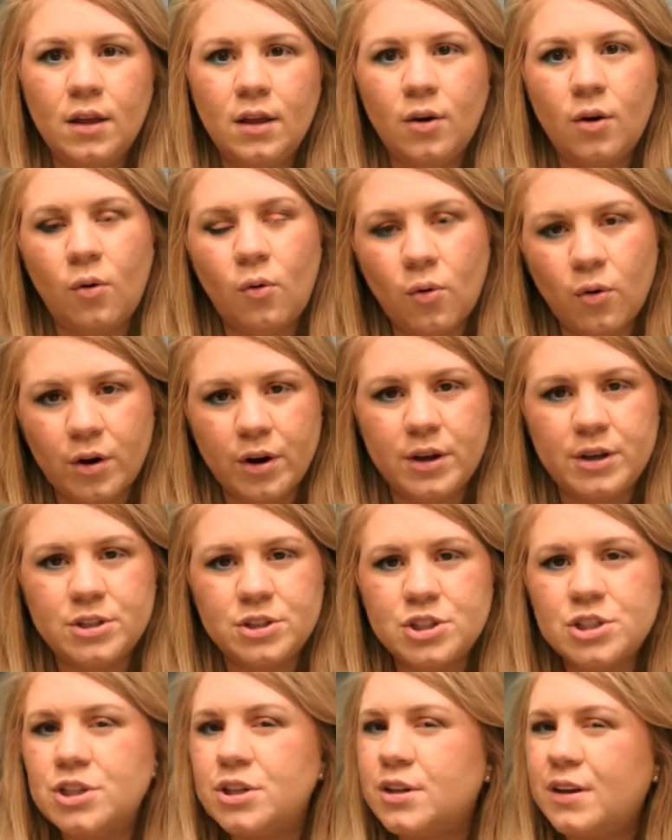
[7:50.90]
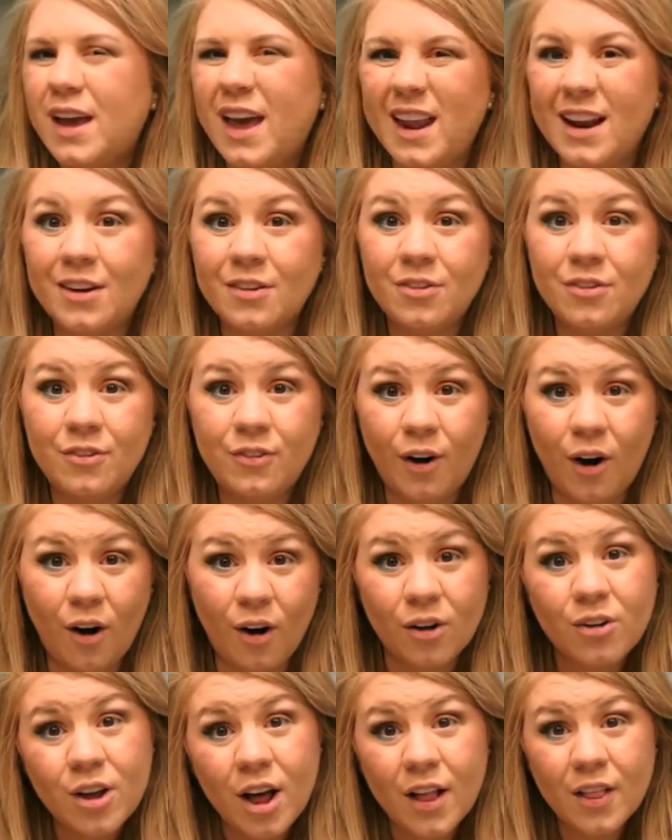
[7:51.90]
orange kind of
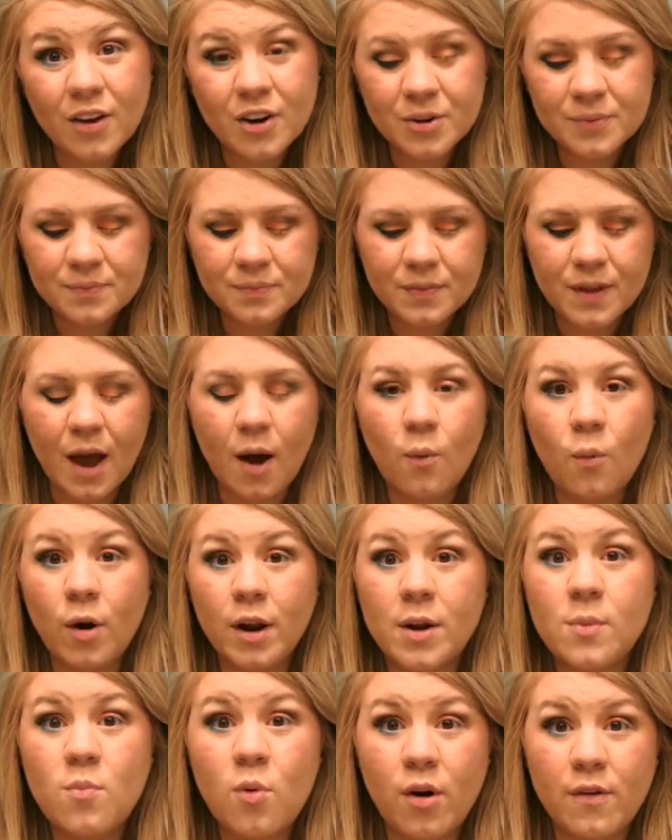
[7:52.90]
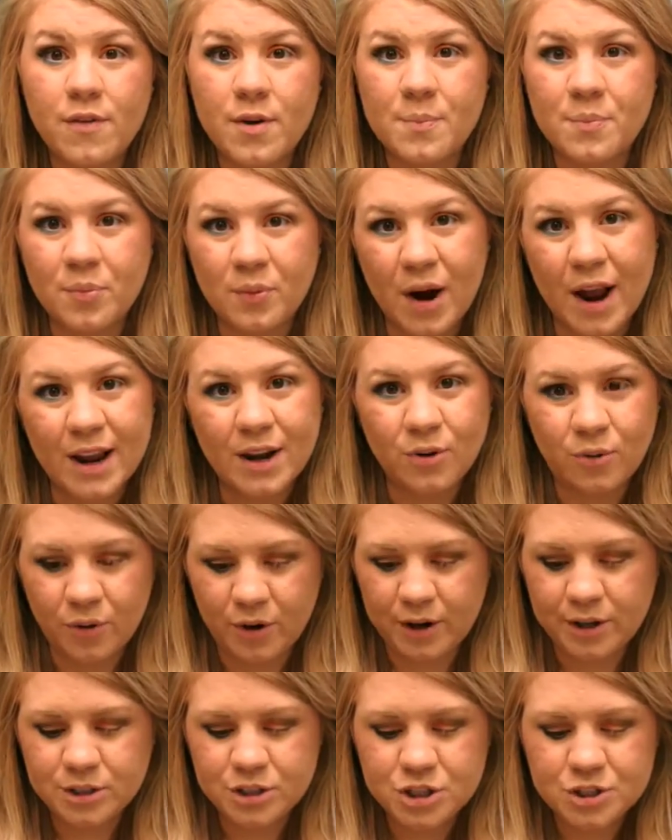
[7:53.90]
fall color. I wanted more of a bright
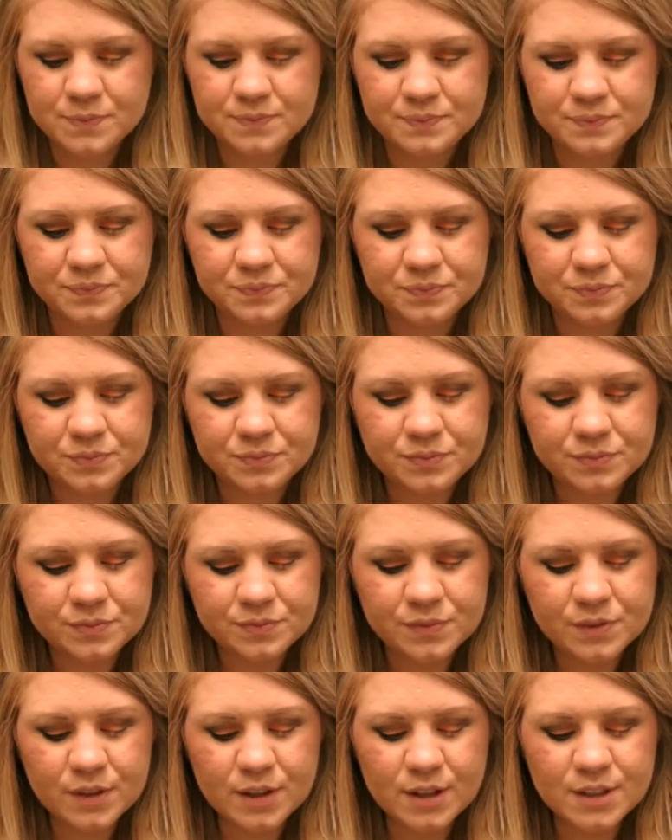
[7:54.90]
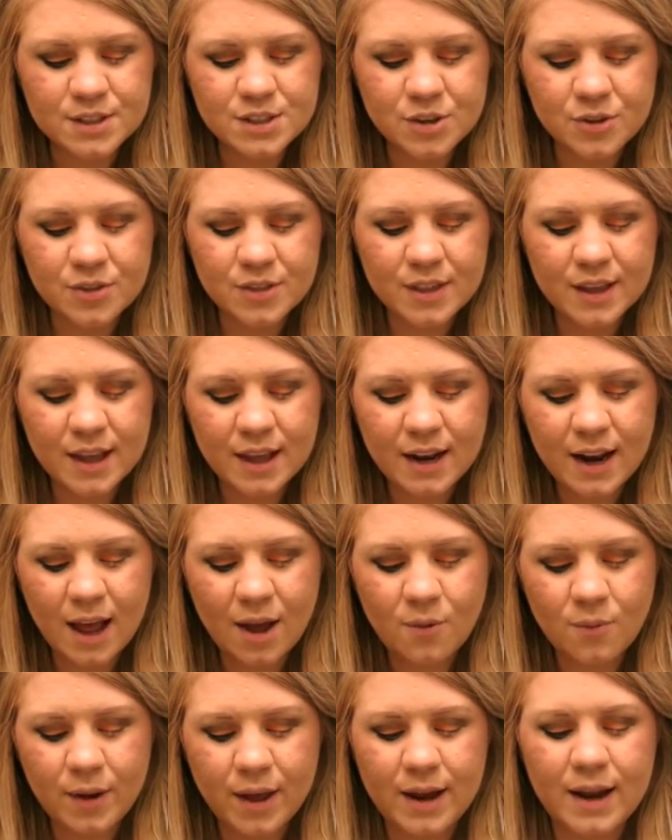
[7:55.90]
orange. So then
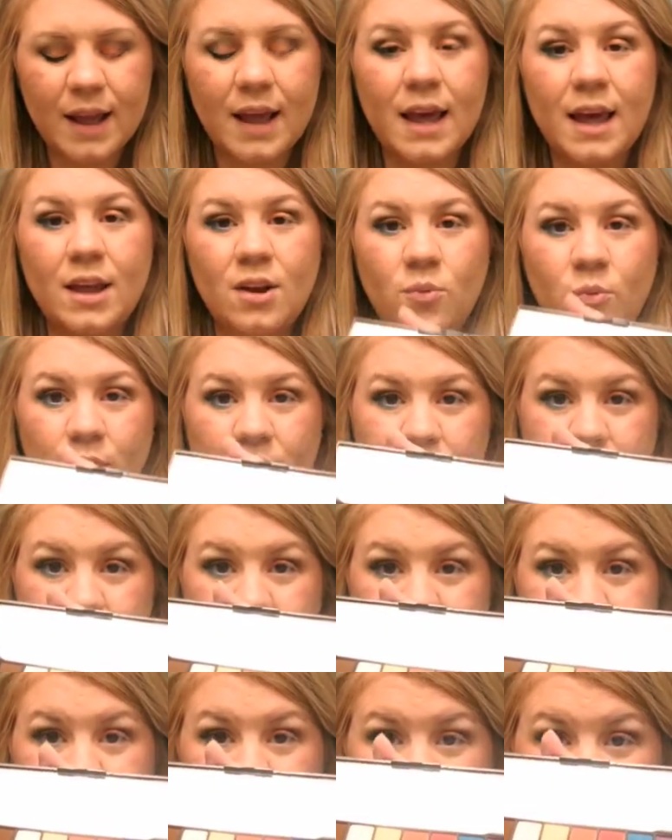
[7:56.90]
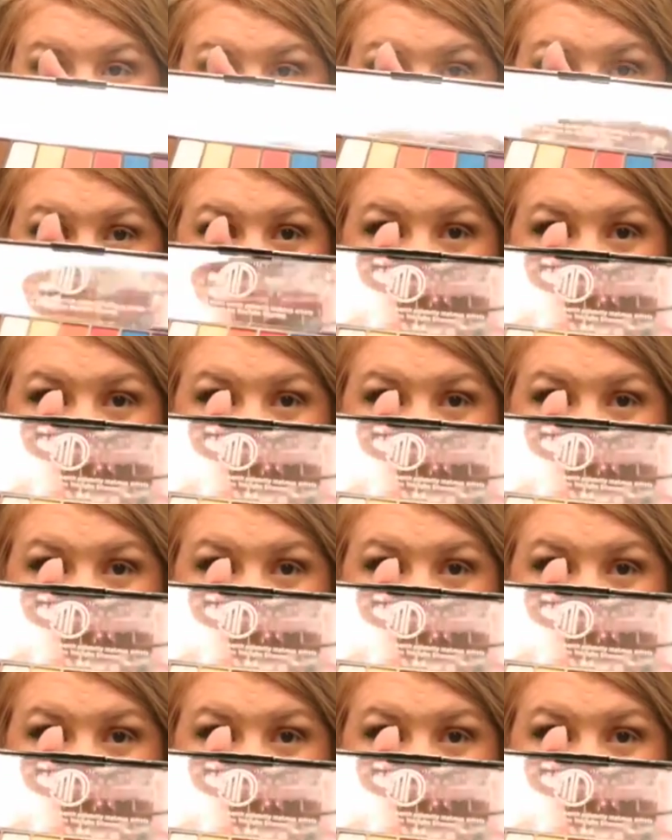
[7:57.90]
I went in with the yellow